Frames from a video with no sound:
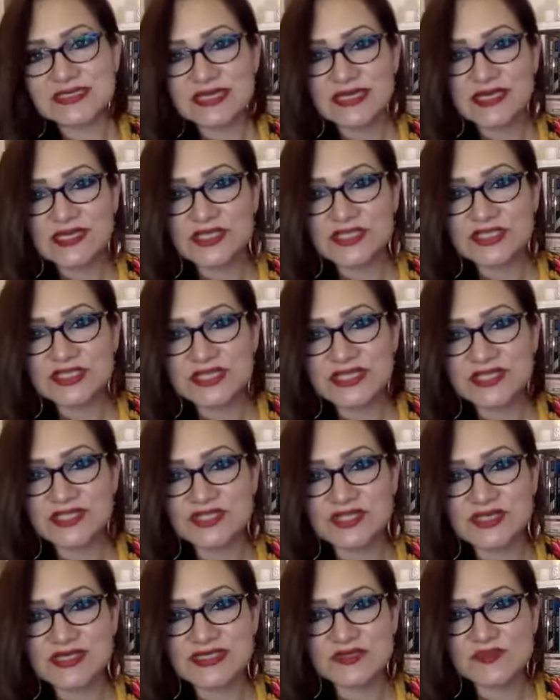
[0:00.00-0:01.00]
English
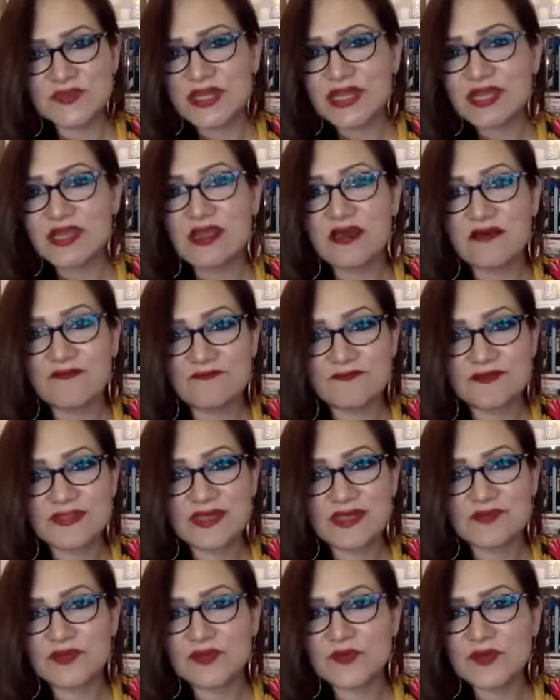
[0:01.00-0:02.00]
teachers, we loved
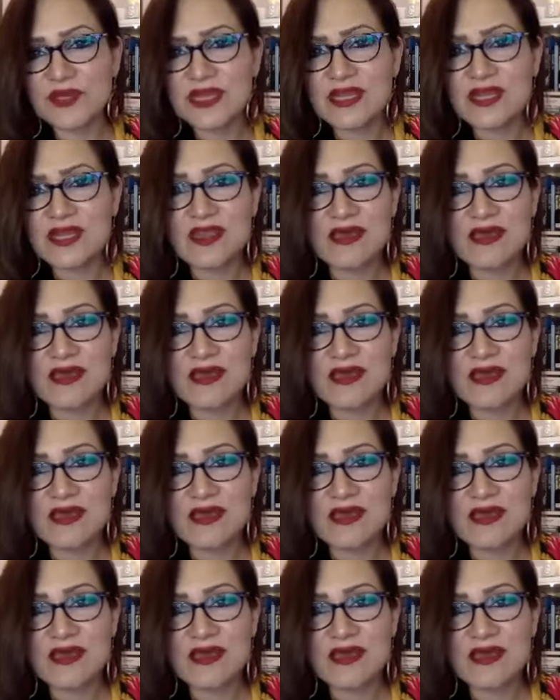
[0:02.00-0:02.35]
them and we